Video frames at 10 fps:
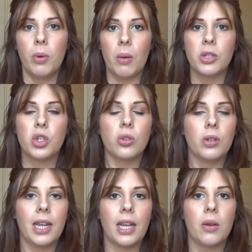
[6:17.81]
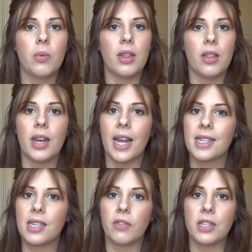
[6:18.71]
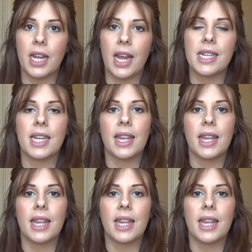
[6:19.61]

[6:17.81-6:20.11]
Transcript: prematurely within the next seven days